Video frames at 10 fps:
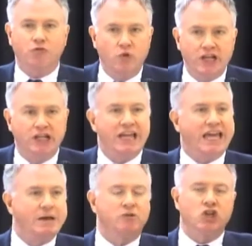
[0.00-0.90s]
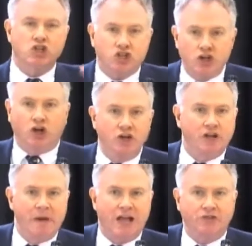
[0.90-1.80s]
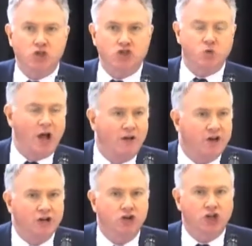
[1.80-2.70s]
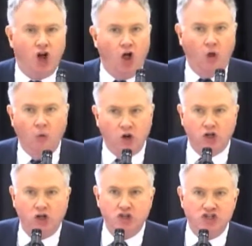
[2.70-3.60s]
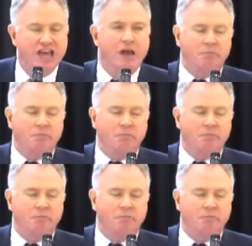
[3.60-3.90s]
really am concerned about those 1,200 coal workers,